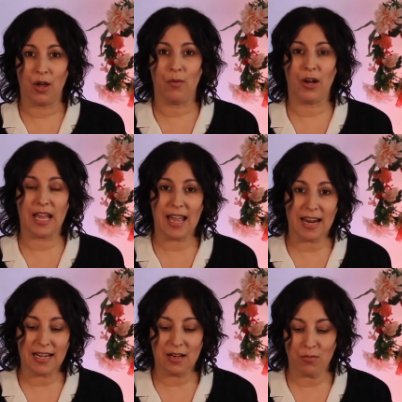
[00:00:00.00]
where
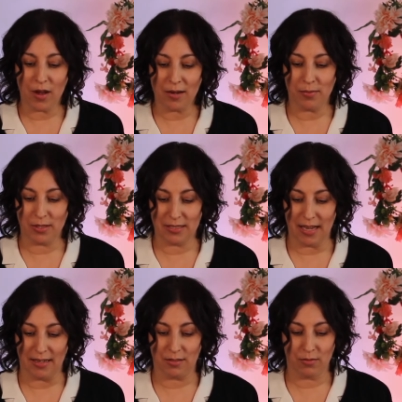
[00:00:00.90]

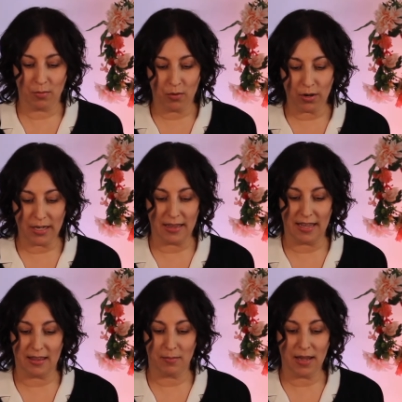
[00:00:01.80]
81% reported
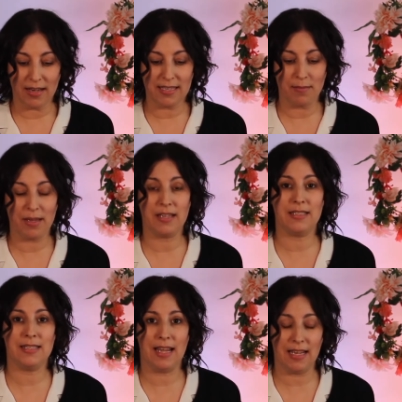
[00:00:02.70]
that the pandemic is
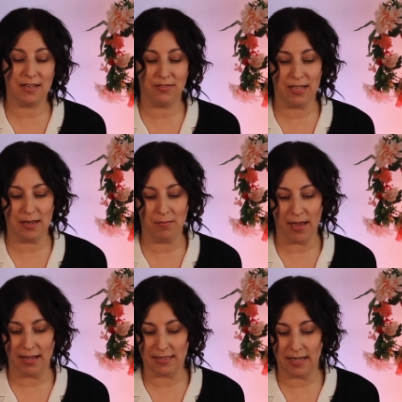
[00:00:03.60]
negatively
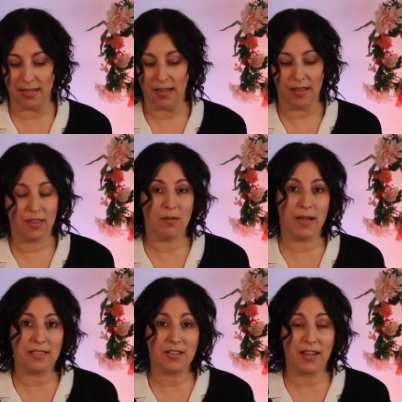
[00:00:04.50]
impacting their
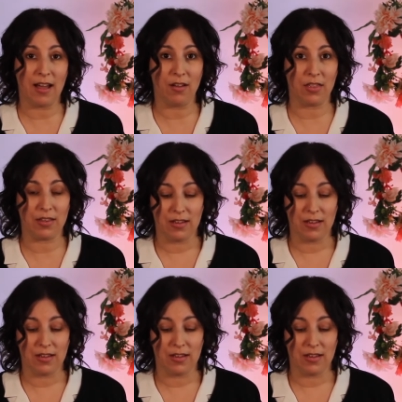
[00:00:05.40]
mental health,